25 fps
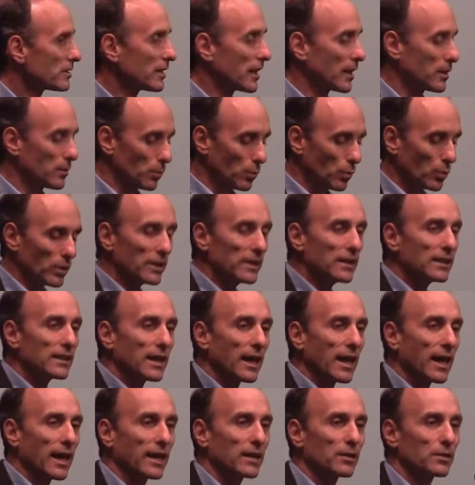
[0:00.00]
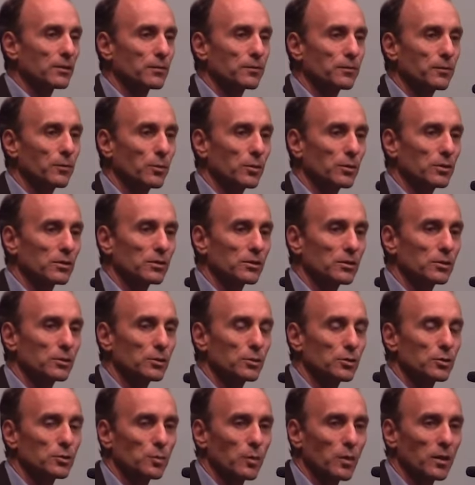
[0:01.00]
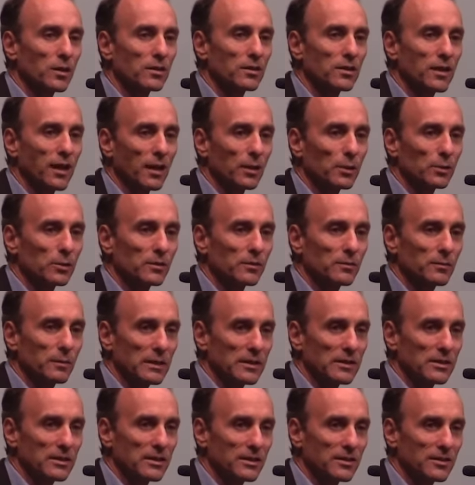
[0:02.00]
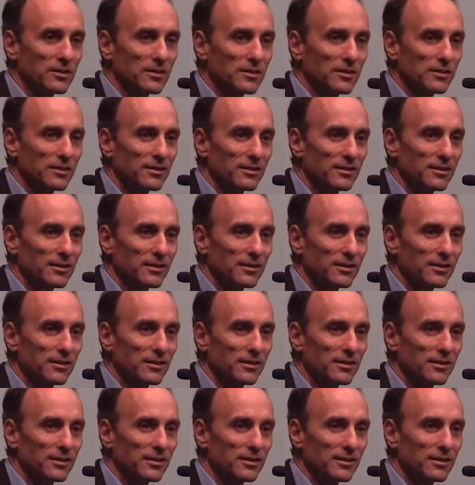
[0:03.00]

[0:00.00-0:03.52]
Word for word: said, We can't afford to lose $1 of business.